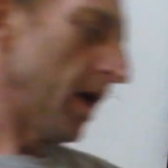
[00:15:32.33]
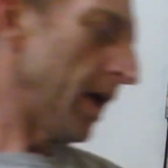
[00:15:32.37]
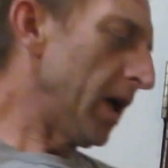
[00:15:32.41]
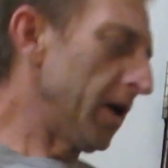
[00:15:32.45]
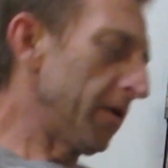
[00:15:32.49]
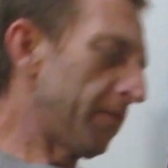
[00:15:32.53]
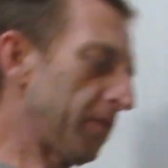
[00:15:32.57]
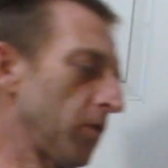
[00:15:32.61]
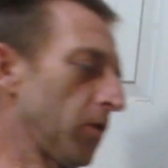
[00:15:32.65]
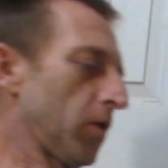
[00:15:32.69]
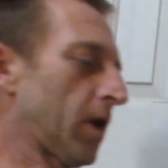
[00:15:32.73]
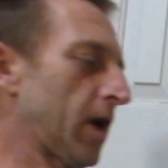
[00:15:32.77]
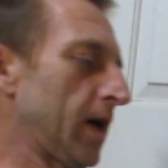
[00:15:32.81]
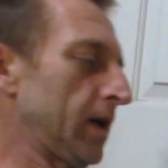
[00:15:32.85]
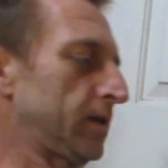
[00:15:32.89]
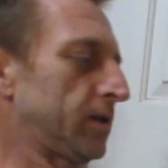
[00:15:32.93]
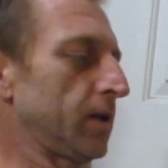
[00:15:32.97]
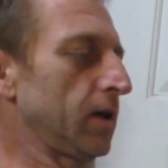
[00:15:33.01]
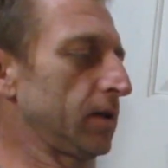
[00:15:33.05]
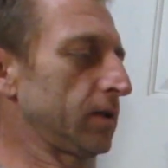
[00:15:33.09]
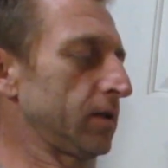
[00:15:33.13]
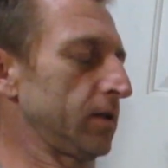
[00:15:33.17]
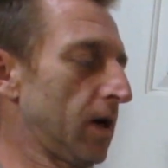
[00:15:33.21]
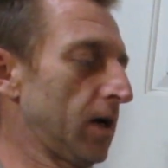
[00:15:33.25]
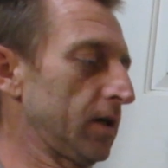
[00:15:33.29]
If your case
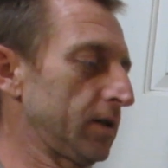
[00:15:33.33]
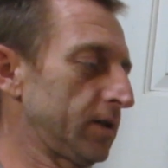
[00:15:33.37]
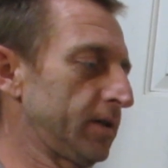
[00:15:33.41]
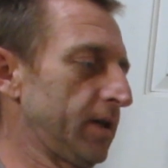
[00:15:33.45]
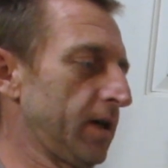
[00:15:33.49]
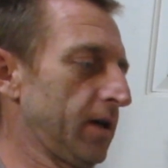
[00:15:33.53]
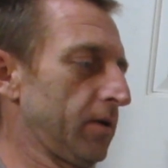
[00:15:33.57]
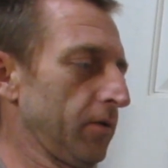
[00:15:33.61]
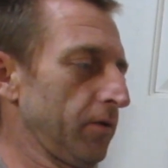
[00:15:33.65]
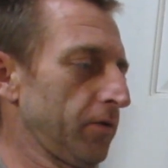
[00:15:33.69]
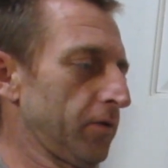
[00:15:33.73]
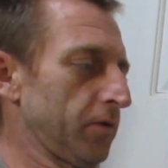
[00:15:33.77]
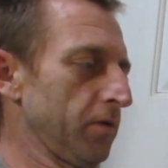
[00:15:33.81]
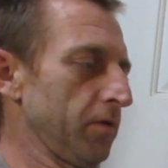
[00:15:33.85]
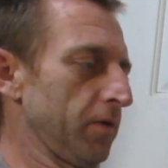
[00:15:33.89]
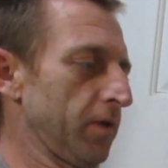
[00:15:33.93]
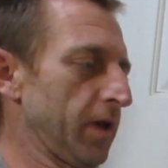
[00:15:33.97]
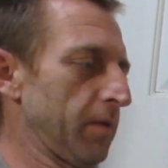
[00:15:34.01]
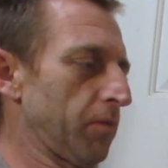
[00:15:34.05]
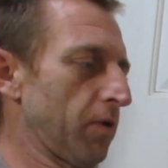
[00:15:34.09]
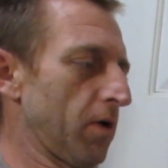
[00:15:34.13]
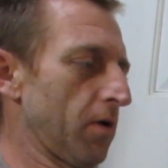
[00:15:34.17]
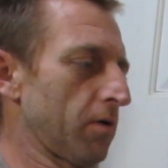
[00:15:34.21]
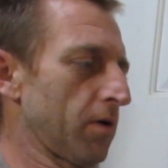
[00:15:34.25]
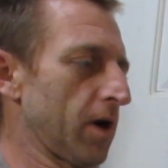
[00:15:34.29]
does not settle through
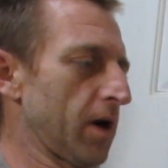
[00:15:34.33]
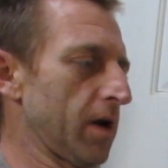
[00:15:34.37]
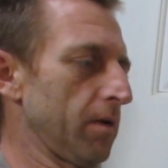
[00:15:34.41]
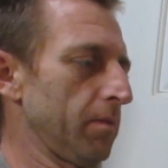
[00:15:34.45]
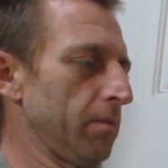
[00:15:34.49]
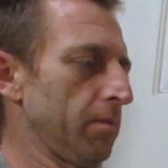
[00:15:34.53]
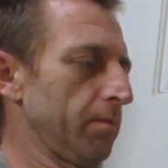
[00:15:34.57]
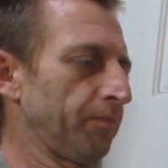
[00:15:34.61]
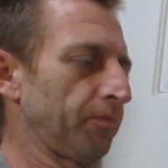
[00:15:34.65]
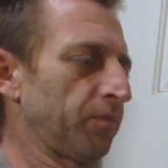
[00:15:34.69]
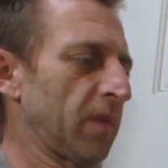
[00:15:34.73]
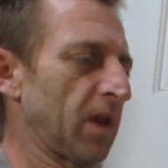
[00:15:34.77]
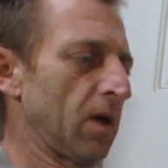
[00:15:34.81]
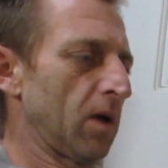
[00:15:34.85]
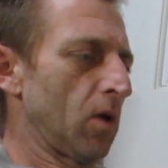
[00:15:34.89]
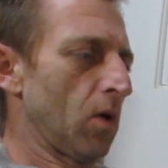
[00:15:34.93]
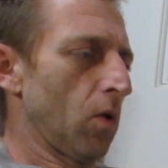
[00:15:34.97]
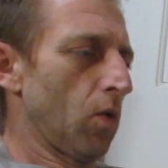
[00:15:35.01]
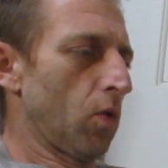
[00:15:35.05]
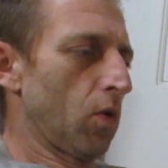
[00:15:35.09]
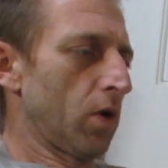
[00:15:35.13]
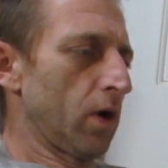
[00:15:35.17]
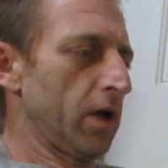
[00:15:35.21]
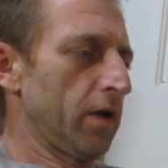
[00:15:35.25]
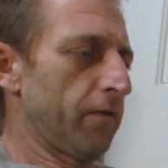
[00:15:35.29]
the program,
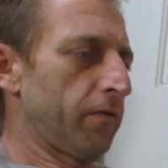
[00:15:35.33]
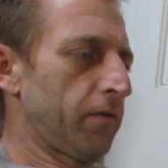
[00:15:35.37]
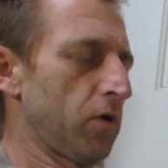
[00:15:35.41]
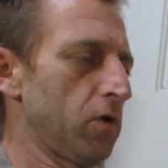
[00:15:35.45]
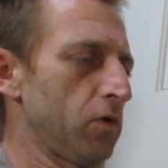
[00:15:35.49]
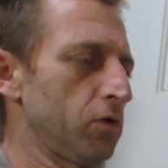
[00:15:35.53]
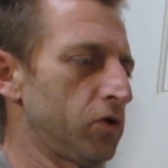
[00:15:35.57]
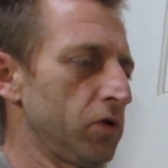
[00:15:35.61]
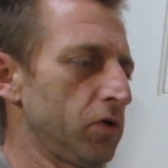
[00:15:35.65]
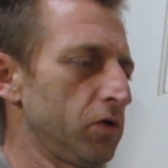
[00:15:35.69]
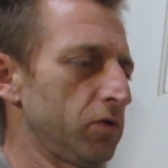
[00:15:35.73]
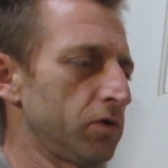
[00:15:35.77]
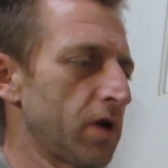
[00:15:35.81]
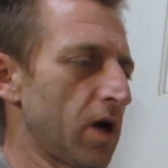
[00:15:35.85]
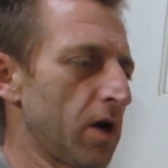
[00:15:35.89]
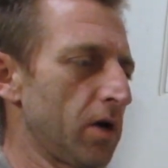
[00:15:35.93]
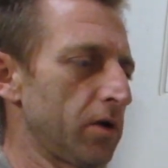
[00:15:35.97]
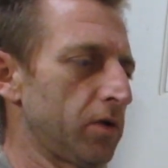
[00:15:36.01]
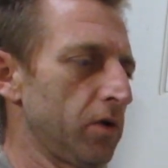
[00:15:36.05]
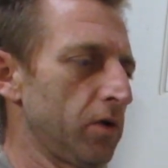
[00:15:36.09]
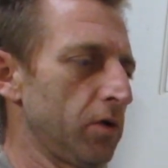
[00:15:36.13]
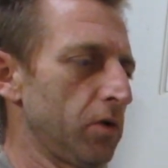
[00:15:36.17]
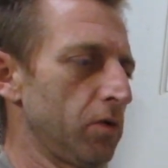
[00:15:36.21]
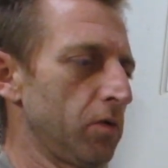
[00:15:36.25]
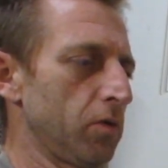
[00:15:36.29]
or if you choose not
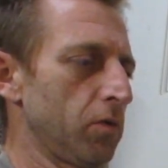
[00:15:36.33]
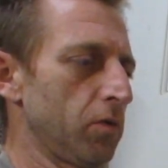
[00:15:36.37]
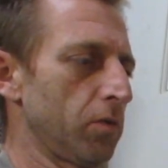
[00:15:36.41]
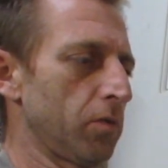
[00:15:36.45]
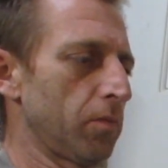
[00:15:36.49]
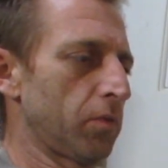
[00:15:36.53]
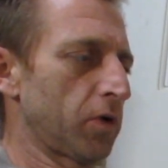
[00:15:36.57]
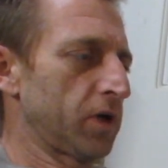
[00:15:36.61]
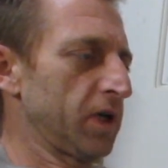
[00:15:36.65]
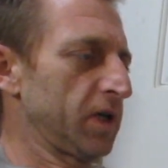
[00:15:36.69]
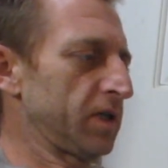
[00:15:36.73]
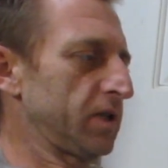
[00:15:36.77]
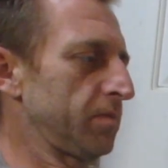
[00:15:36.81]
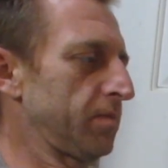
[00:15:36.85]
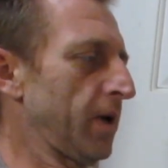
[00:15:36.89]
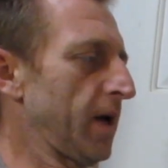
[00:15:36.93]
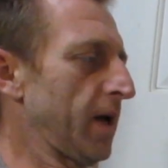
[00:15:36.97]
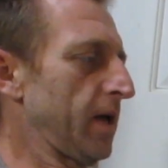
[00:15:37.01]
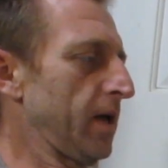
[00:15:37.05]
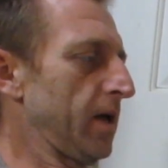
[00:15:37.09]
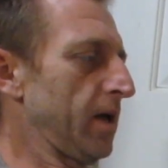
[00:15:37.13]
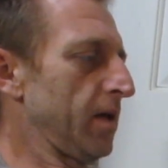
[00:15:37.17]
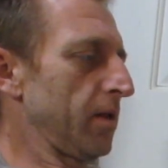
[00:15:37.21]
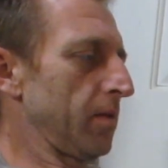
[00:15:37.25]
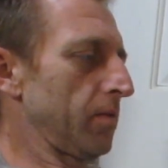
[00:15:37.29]
to
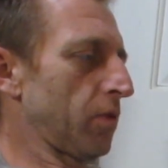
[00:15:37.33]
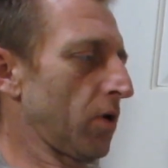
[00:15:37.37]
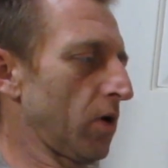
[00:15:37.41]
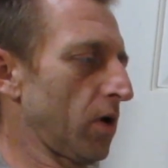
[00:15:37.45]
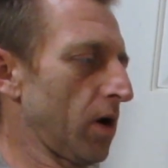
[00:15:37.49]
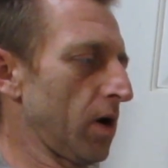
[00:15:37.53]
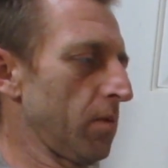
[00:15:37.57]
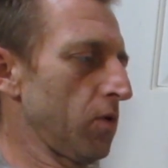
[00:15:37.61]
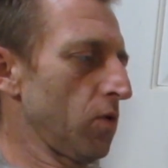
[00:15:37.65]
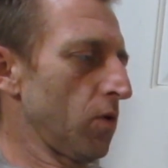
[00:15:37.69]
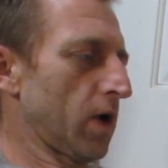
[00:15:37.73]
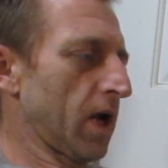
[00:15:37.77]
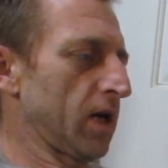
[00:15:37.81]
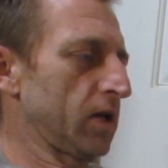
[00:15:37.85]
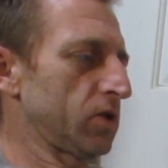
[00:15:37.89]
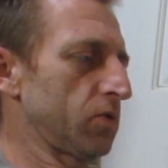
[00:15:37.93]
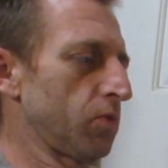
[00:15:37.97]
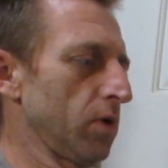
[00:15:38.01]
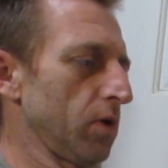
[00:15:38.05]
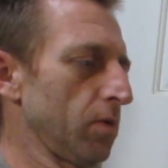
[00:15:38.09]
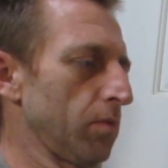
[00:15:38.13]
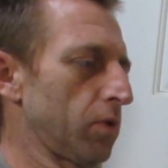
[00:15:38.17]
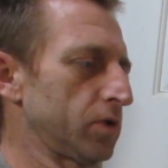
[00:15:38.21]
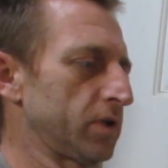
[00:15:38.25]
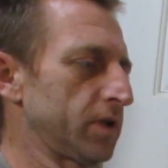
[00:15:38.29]
participate in the program, your case
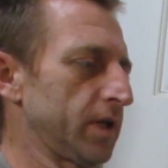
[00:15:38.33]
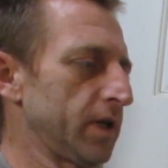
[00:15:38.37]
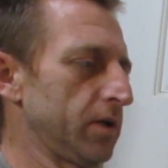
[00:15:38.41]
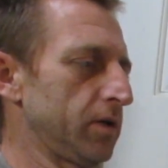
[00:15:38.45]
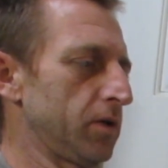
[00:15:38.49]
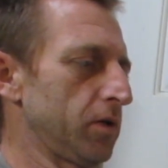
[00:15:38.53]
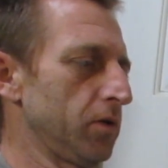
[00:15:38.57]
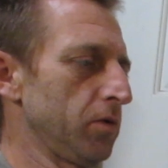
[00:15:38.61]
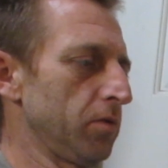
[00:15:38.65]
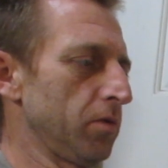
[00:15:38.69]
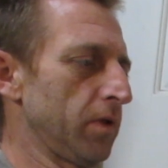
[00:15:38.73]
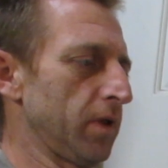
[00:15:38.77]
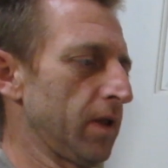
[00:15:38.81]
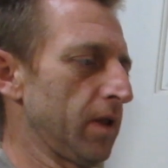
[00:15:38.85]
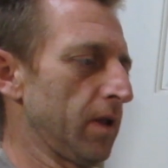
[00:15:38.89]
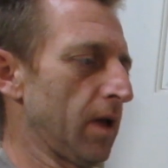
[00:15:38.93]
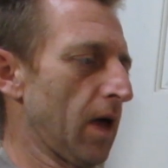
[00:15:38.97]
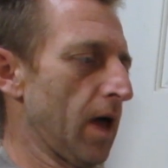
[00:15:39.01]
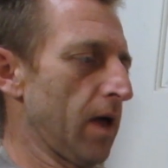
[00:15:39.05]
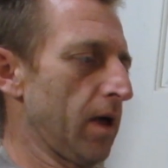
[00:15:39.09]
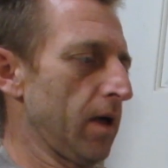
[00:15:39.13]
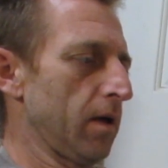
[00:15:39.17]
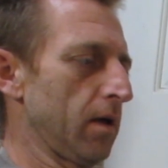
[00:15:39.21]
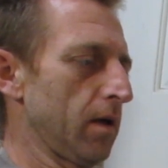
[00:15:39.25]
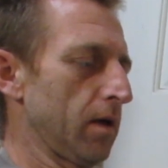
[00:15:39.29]
will proceed to
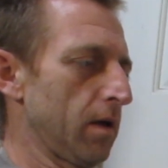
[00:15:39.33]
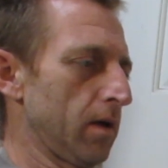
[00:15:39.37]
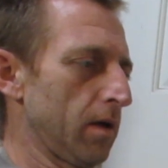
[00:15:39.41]
a